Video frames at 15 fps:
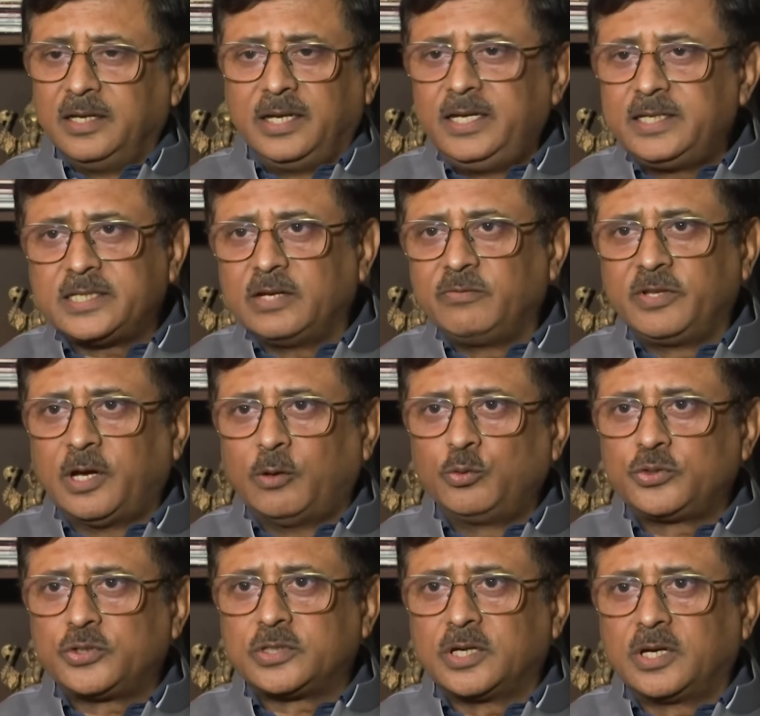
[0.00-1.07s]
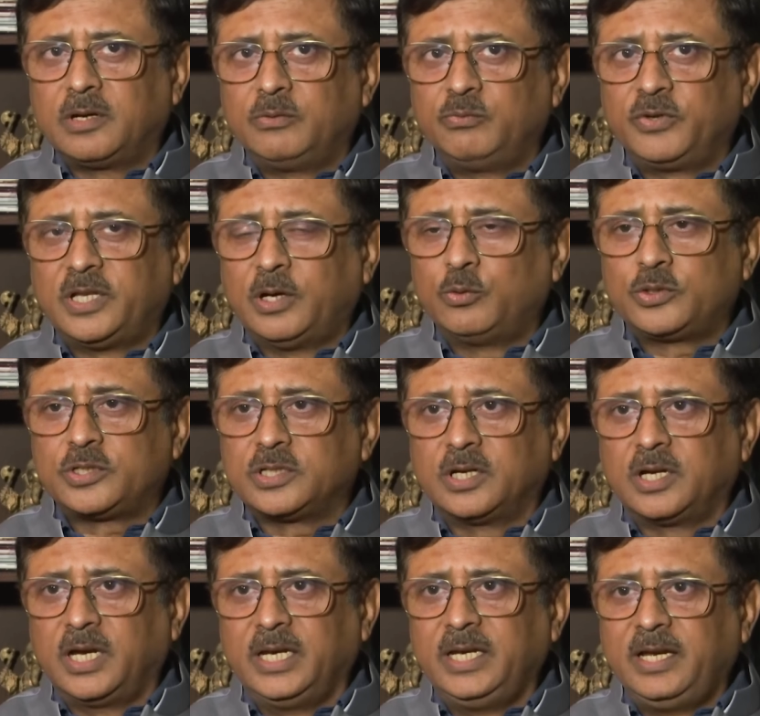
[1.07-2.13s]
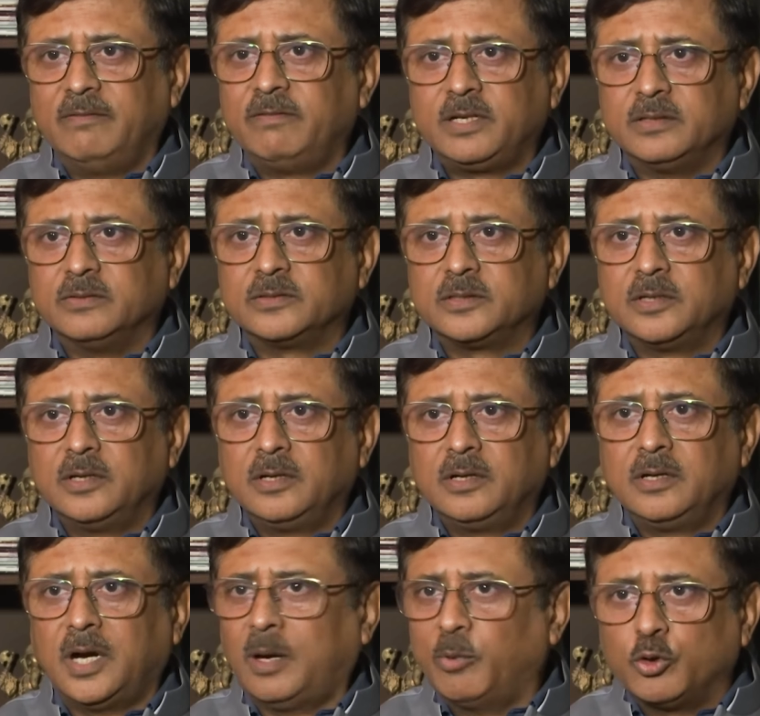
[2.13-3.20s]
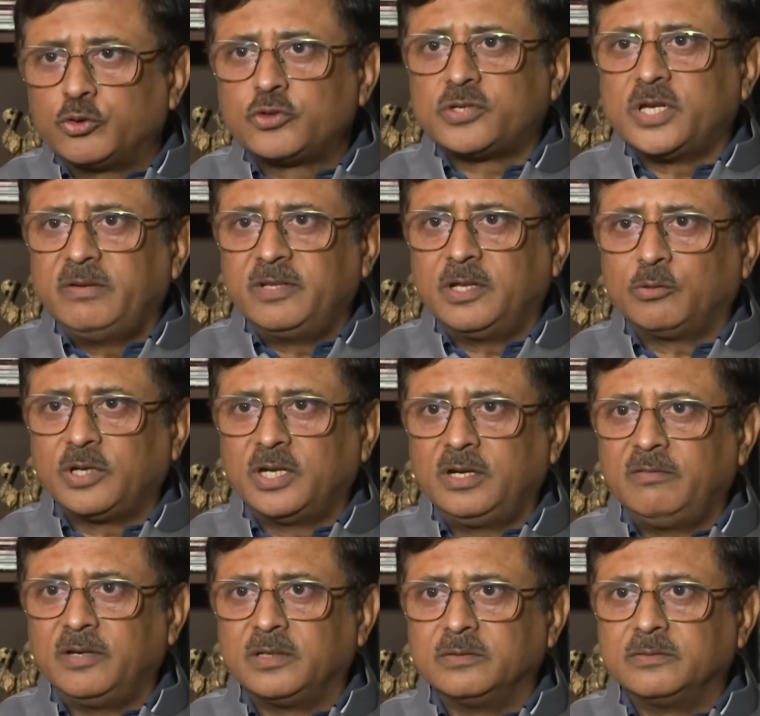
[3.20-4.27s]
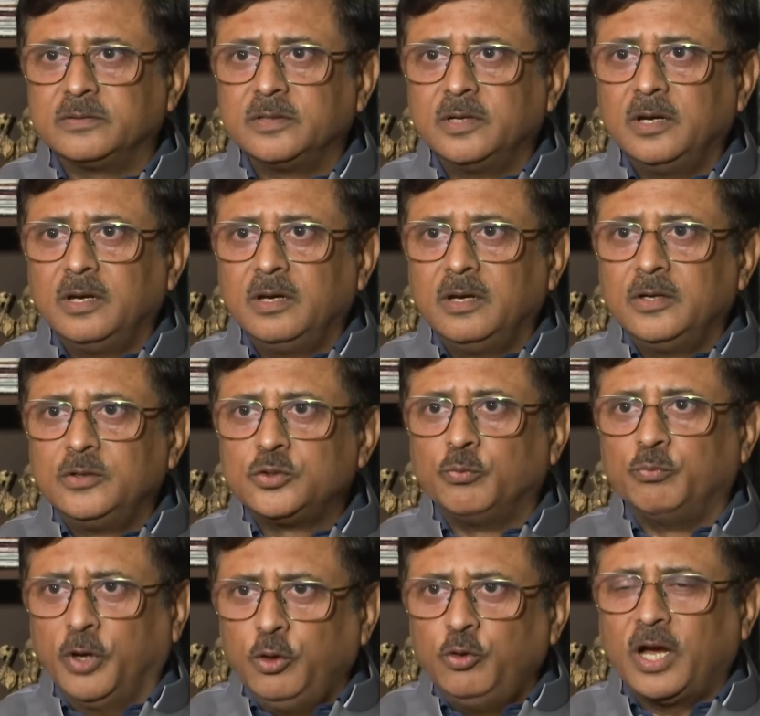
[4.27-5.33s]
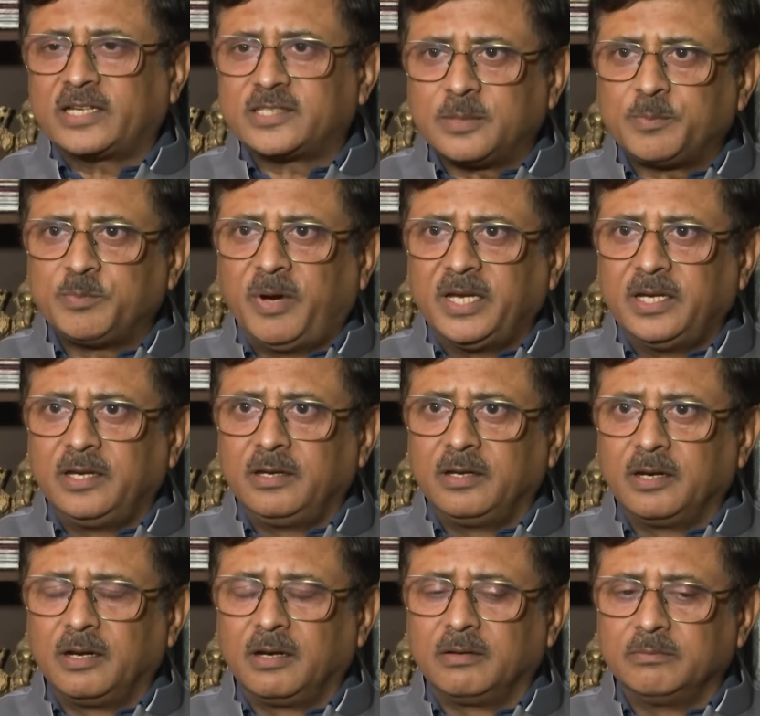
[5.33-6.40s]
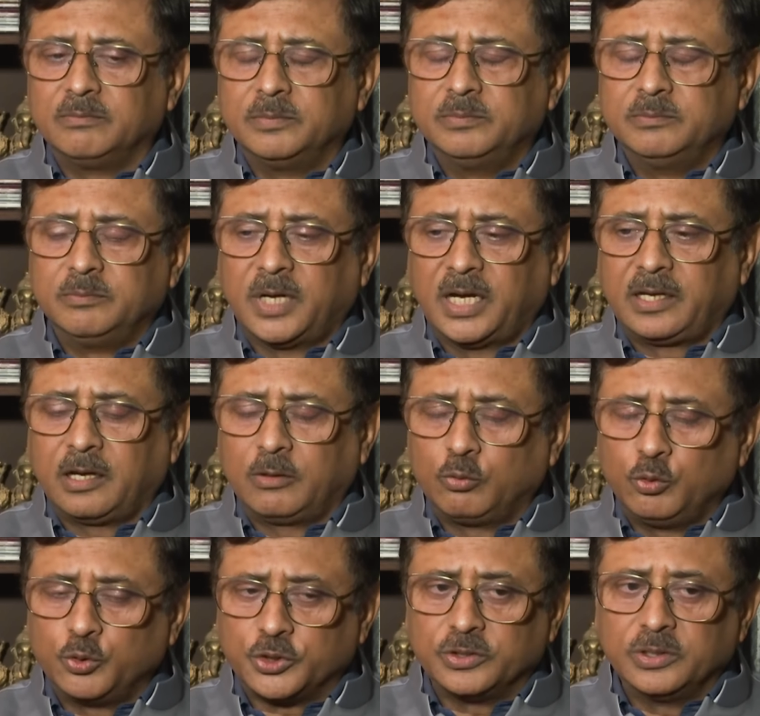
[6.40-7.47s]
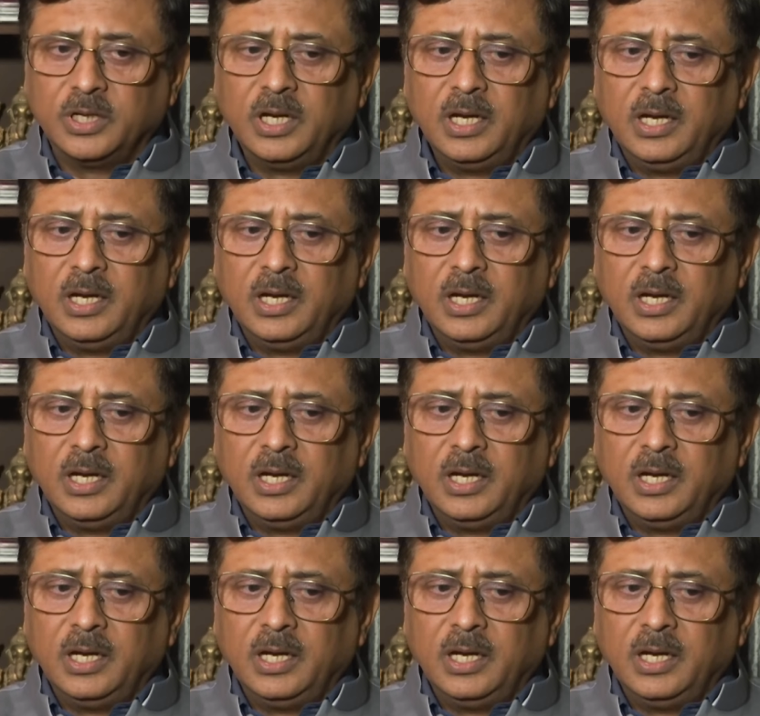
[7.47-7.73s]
He said without any evidence. I'm also saying without any evidence. So will you accept my conclusion?